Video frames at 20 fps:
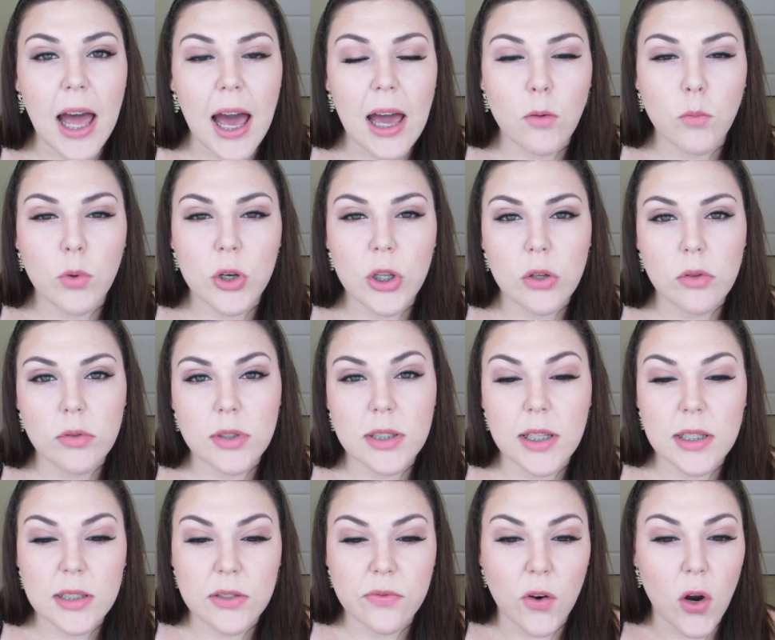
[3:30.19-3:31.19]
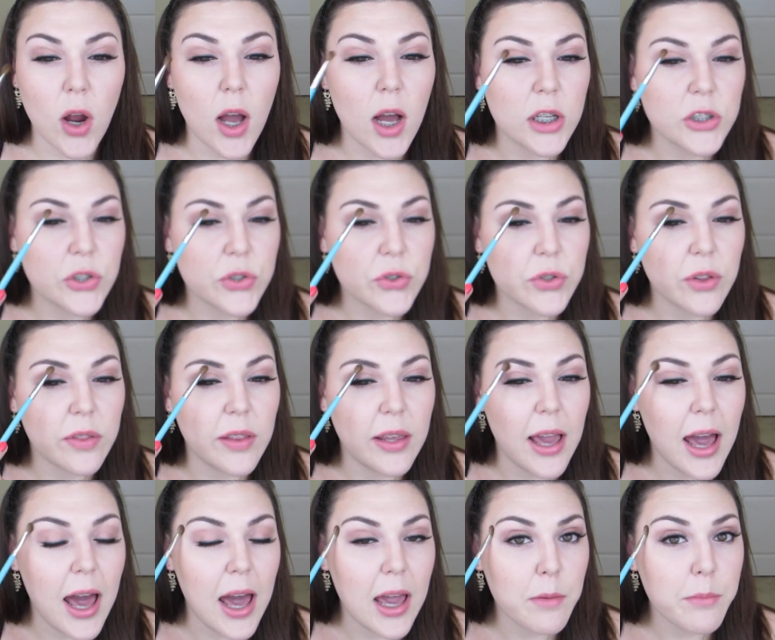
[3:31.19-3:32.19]
I would use this for under
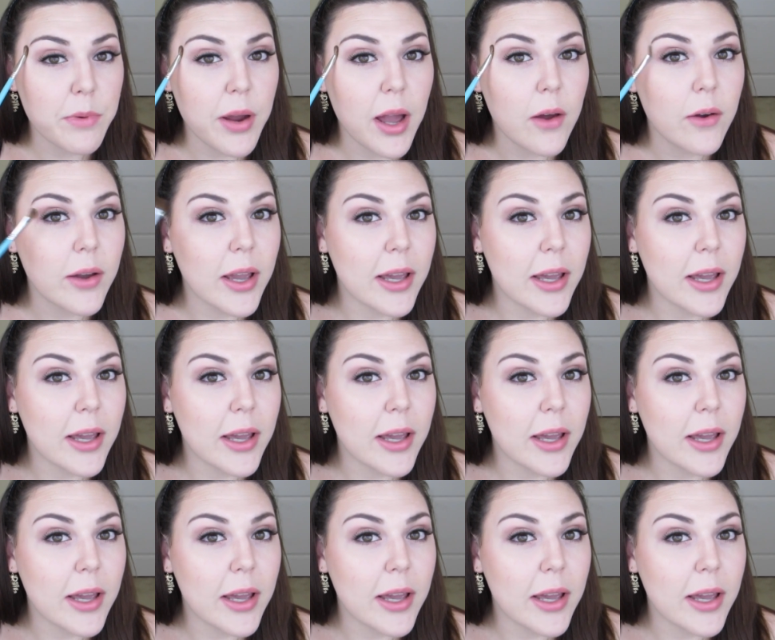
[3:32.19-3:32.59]
the eyebrow,